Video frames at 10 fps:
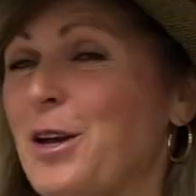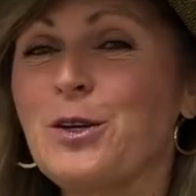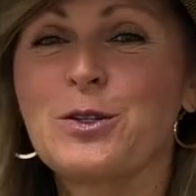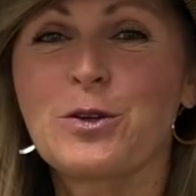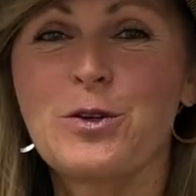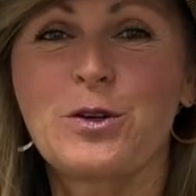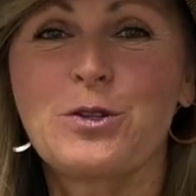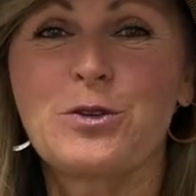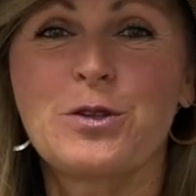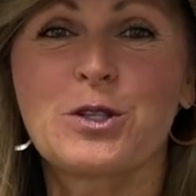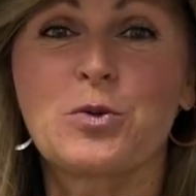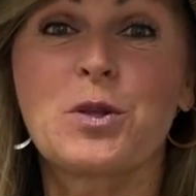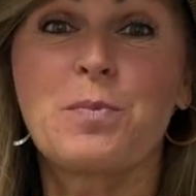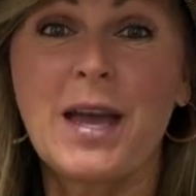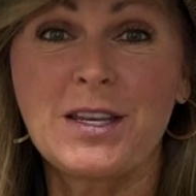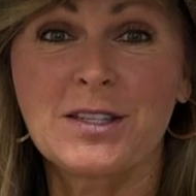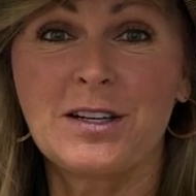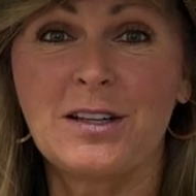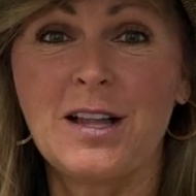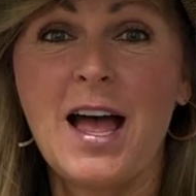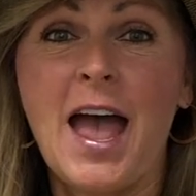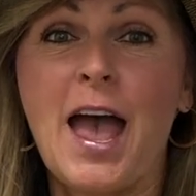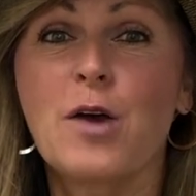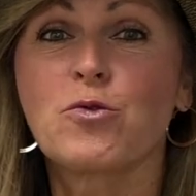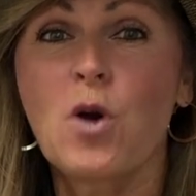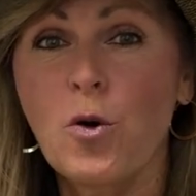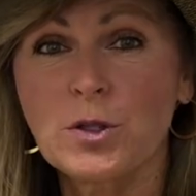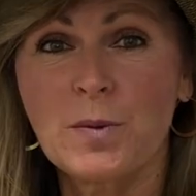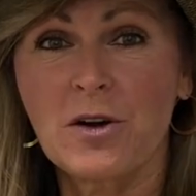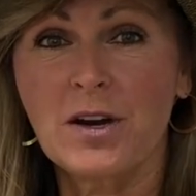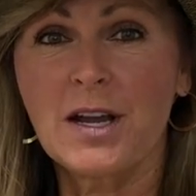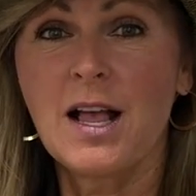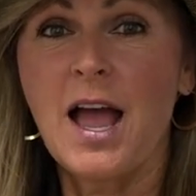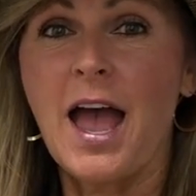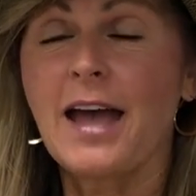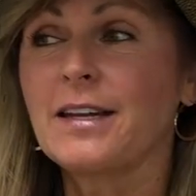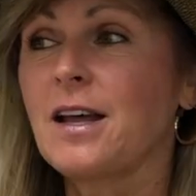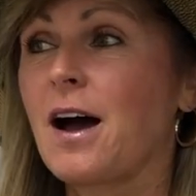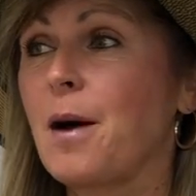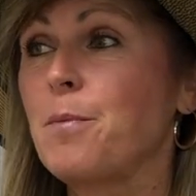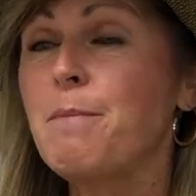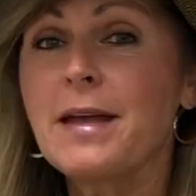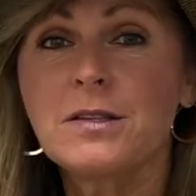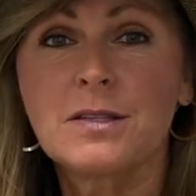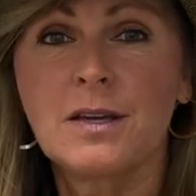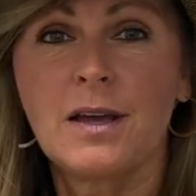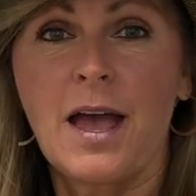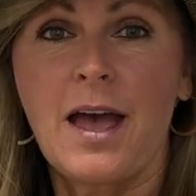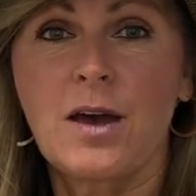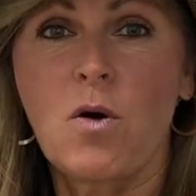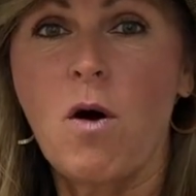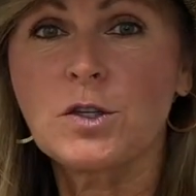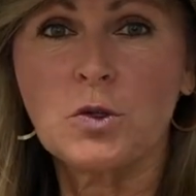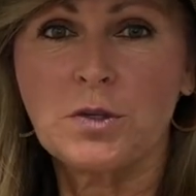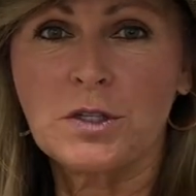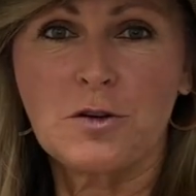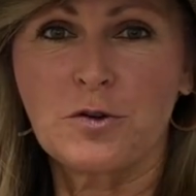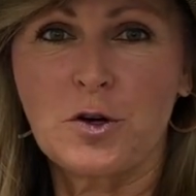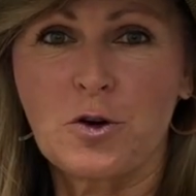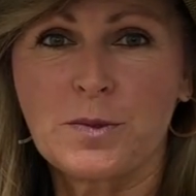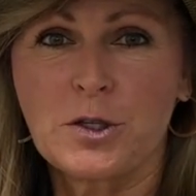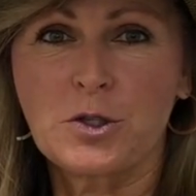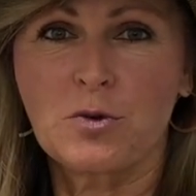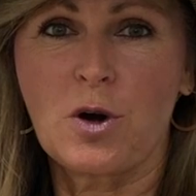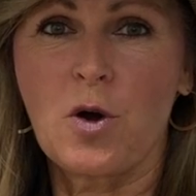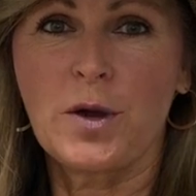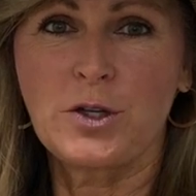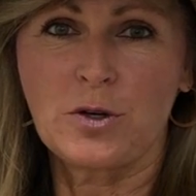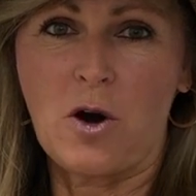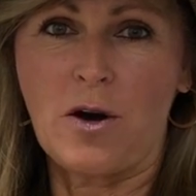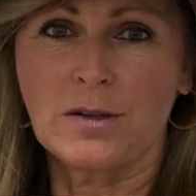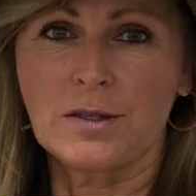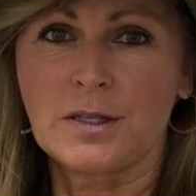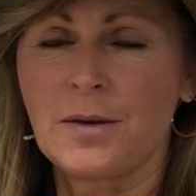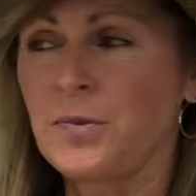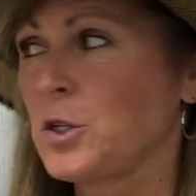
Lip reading: So you can do this with basil and rosemary and mint and all sorts of different herbs that you grow in your gardens.